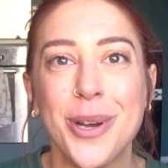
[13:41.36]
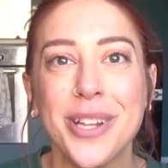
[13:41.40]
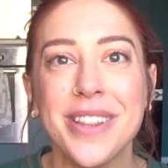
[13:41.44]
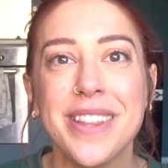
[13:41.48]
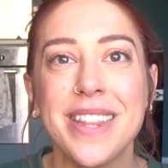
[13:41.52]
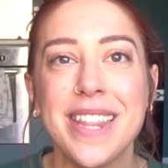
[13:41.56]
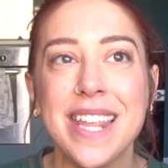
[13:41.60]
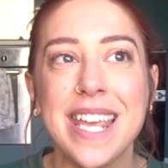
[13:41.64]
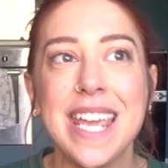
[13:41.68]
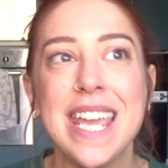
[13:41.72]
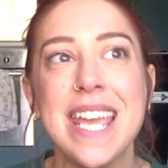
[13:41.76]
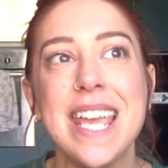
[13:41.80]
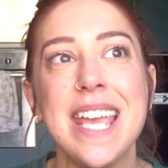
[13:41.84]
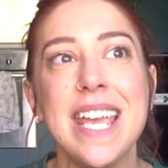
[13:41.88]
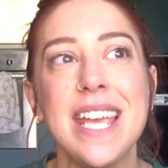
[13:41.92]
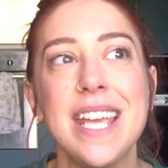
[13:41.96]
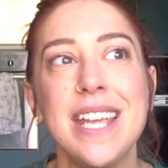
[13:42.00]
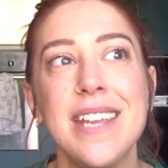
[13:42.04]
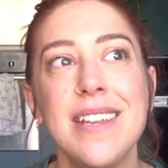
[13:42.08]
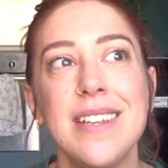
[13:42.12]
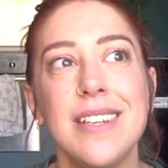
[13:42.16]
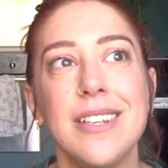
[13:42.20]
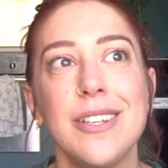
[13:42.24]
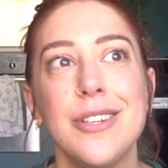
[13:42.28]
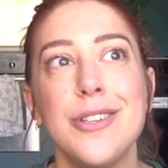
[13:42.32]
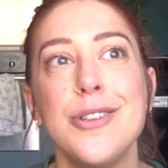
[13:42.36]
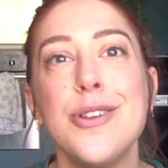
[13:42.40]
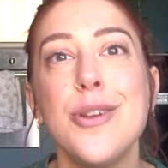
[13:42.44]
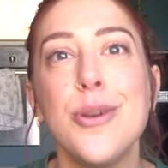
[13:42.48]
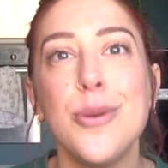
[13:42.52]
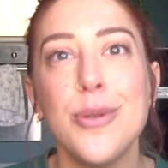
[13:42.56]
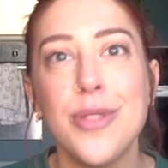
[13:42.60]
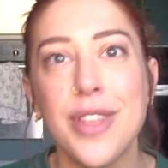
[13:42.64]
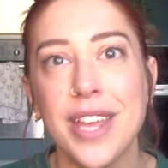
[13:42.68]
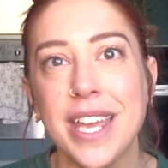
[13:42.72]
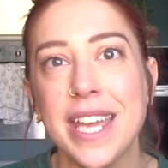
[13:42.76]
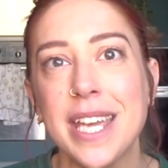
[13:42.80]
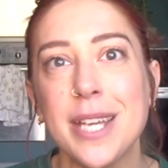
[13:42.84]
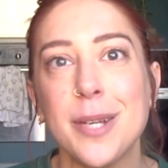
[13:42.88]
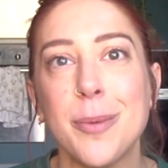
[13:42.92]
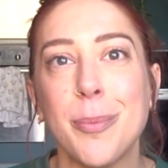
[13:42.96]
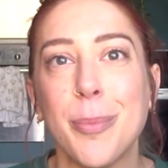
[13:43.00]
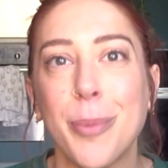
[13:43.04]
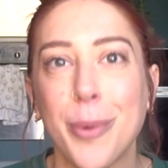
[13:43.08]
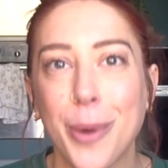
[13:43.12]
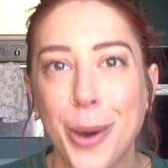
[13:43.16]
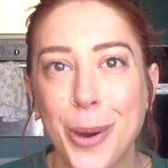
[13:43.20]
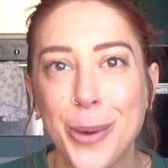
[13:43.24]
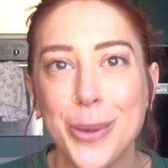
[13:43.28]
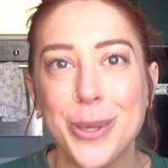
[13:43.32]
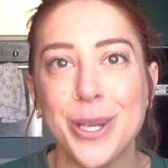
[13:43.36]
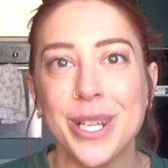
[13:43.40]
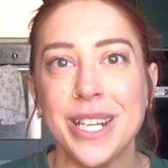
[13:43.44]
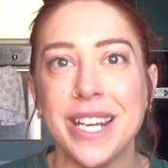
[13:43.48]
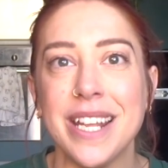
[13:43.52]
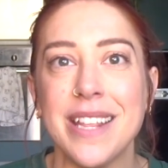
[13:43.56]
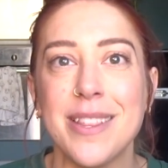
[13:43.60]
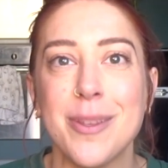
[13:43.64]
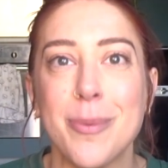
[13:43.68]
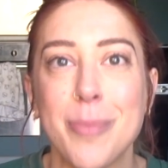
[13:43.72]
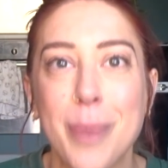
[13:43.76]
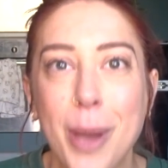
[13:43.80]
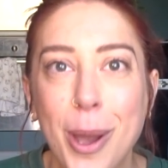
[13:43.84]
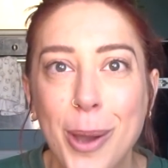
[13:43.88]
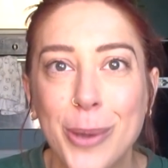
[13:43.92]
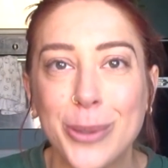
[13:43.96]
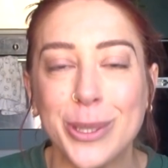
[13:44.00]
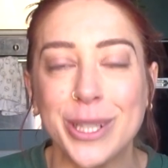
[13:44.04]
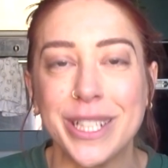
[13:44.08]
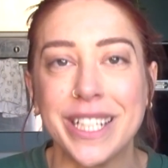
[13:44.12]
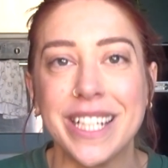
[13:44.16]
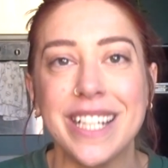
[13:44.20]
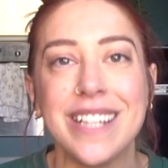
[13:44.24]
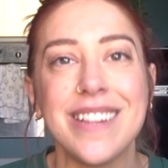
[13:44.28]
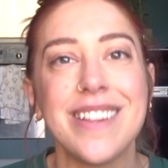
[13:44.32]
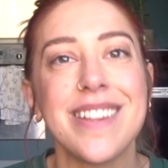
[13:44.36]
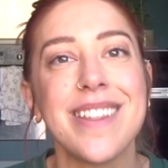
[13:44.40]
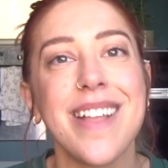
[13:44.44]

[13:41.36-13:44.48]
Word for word: once he knew that he had broken his opponent,